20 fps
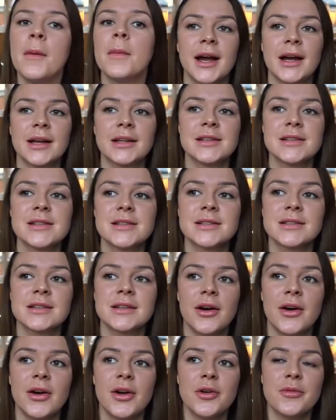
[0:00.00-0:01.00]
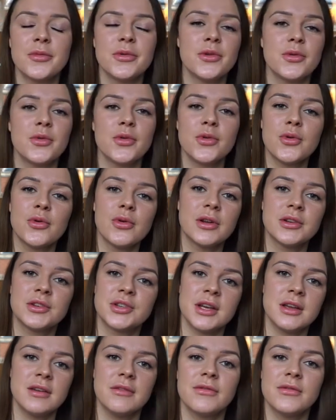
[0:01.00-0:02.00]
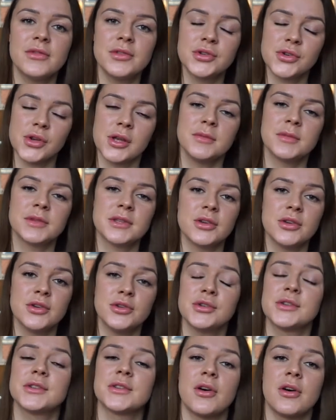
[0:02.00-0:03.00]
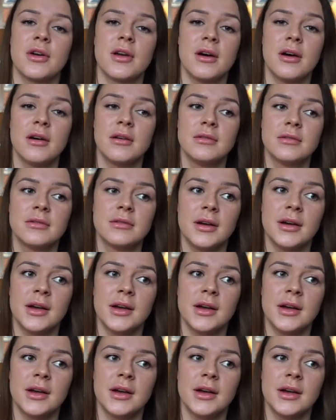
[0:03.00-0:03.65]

and I hope you all achieve the dreams that you desire.